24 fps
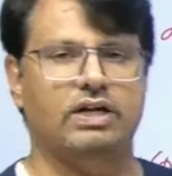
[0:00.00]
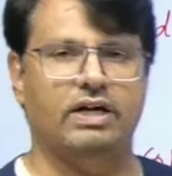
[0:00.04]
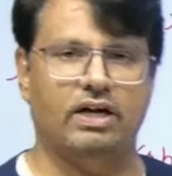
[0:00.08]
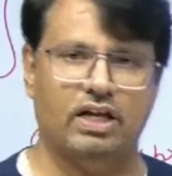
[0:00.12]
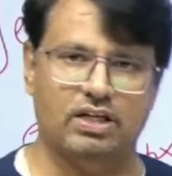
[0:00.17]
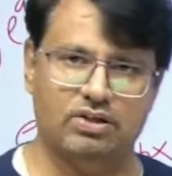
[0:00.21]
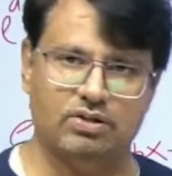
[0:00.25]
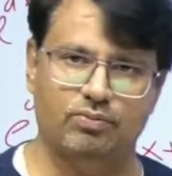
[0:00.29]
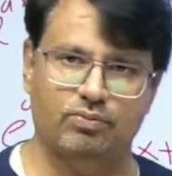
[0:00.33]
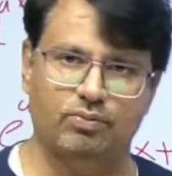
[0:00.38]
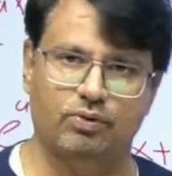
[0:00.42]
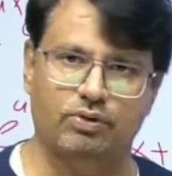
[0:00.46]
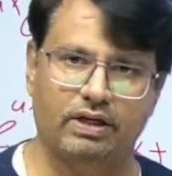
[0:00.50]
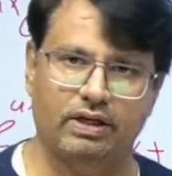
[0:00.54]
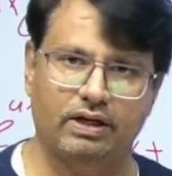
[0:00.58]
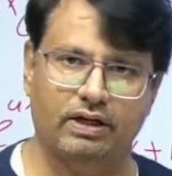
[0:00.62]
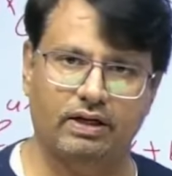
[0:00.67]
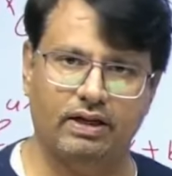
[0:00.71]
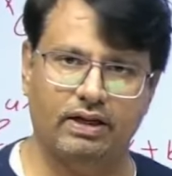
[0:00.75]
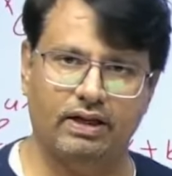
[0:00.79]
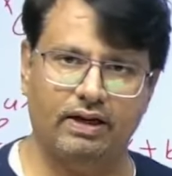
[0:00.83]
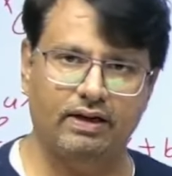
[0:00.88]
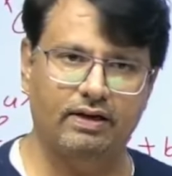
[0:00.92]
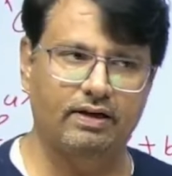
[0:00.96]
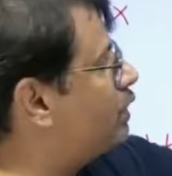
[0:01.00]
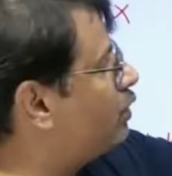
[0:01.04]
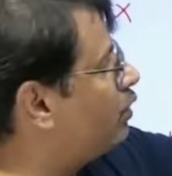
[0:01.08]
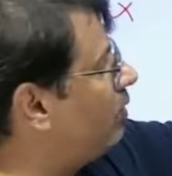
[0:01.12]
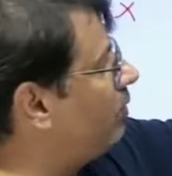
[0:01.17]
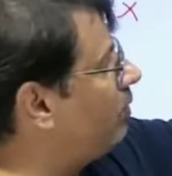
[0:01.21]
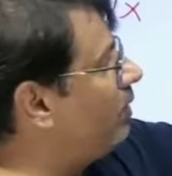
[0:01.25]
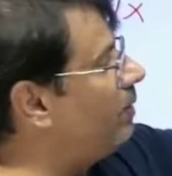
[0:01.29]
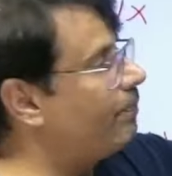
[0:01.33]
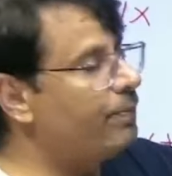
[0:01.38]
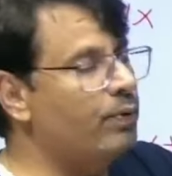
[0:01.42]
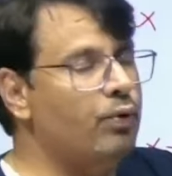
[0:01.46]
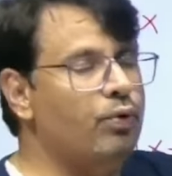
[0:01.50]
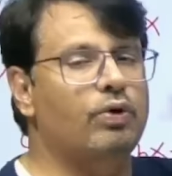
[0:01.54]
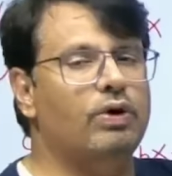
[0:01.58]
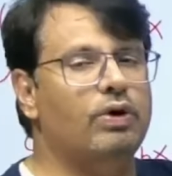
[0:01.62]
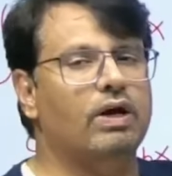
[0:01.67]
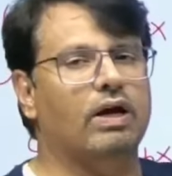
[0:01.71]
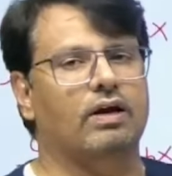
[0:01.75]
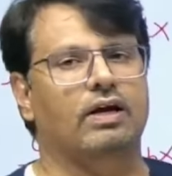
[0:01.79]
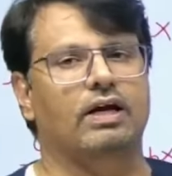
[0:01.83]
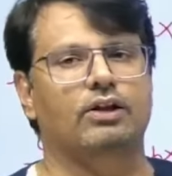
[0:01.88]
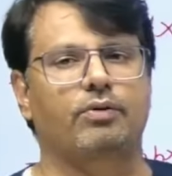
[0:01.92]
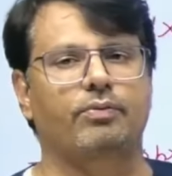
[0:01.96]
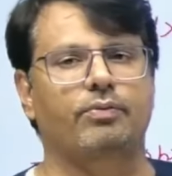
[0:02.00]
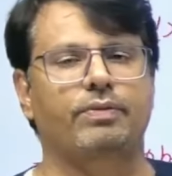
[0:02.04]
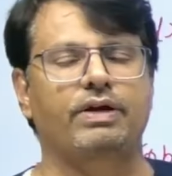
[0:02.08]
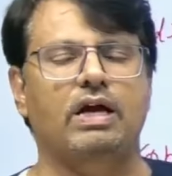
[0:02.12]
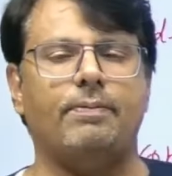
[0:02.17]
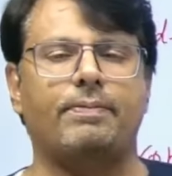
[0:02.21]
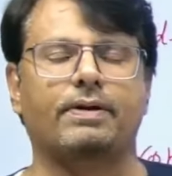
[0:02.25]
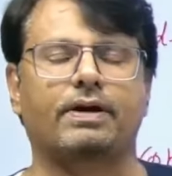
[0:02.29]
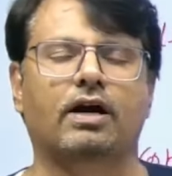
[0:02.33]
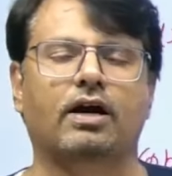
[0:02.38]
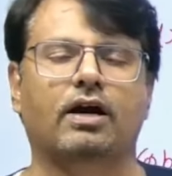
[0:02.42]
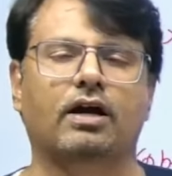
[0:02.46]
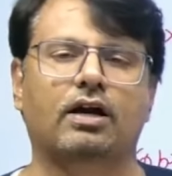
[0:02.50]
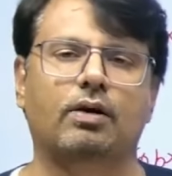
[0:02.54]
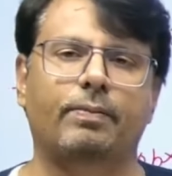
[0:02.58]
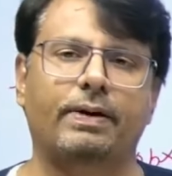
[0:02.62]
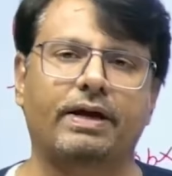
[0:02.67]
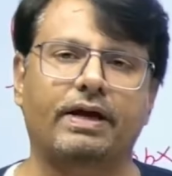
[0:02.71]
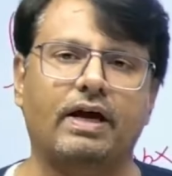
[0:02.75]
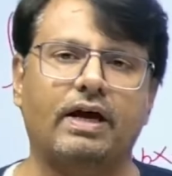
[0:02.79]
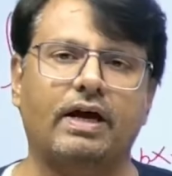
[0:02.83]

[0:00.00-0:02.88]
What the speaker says: transform. Clear? So we need to prove this,